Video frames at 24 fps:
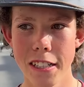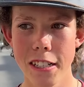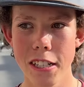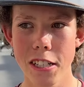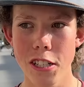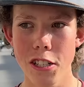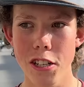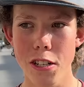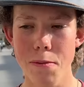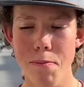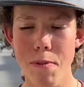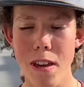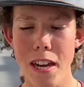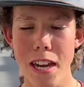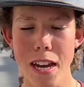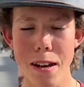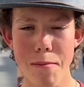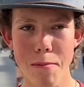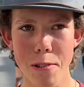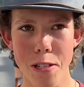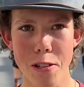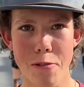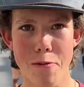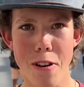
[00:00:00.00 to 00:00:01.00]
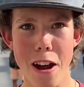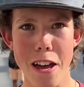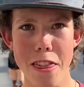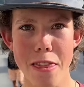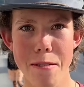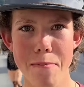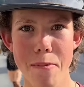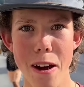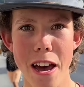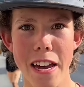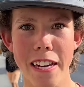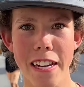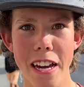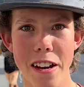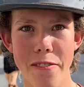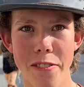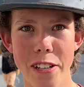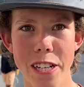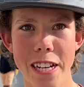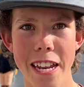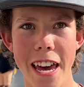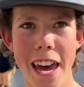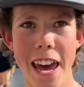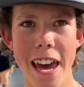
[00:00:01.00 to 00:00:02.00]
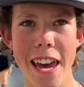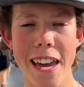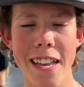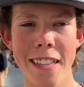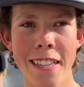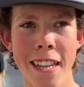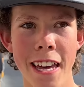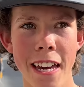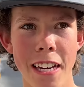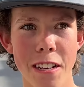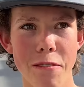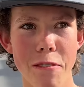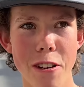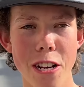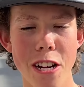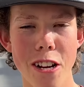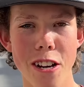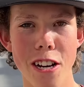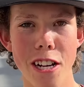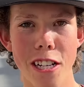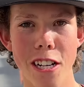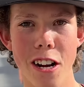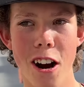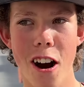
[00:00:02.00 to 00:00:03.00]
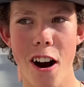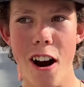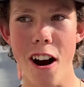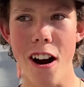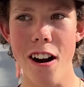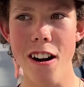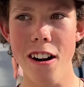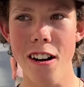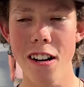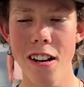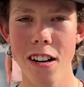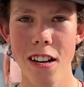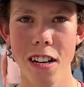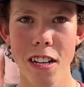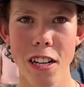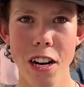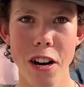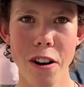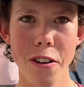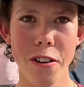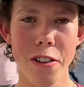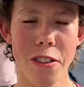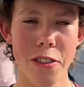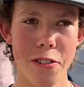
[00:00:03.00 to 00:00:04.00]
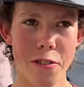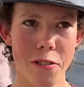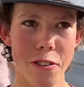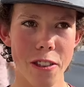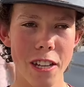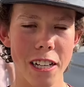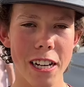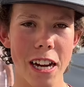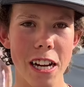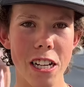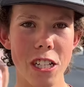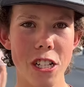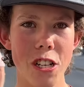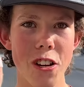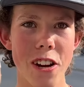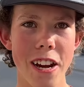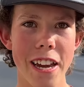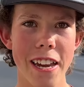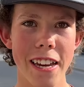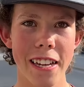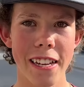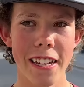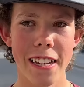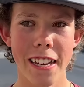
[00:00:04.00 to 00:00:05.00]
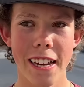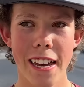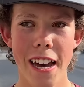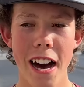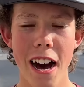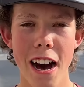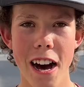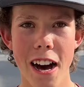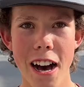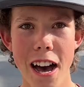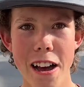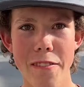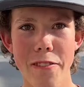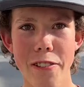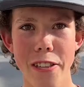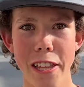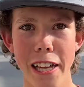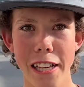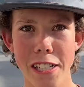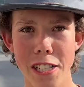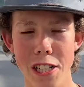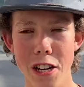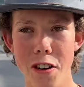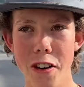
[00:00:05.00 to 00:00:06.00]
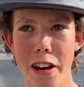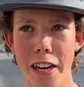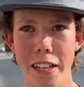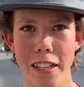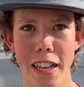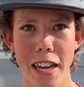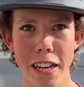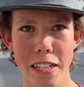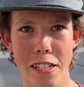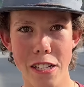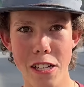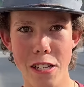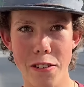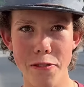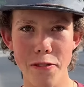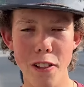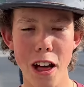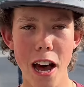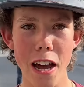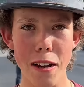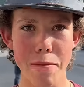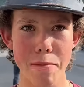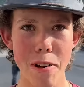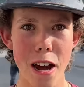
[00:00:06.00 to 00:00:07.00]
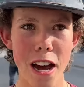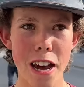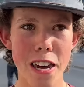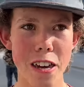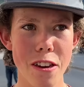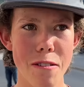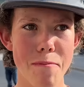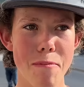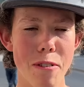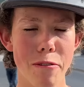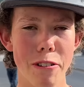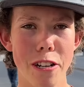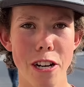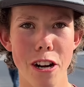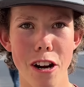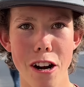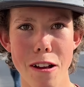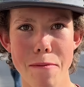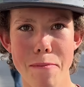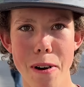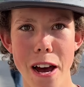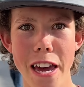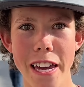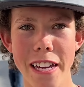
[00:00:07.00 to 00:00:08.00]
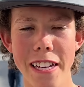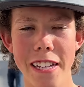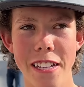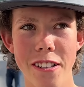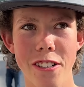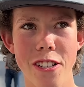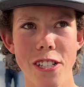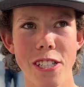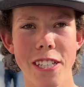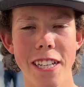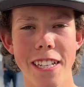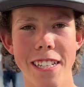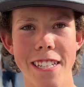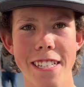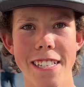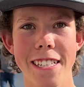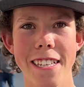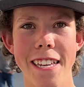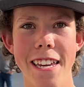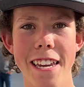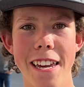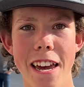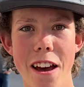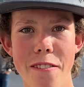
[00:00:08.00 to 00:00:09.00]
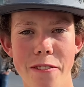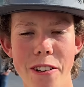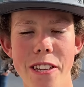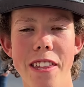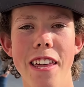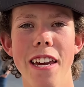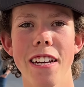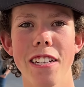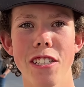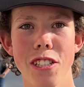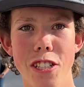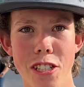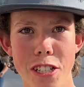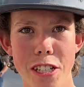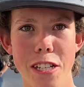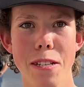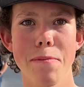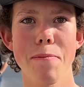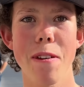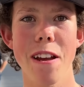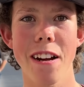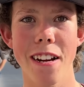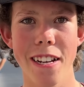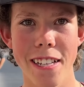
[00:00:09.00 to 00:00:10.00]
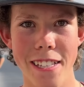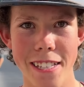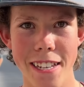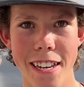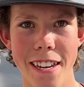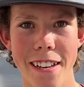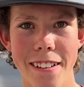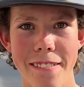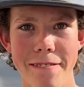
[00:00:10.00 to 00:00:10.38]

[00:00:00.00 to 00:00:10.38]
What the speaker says: Just being able to ride the bike every day. And like when you're in a car going through the country, everything's going like just flying by you. But when you're on a bike, you just get to see everything and just experience it.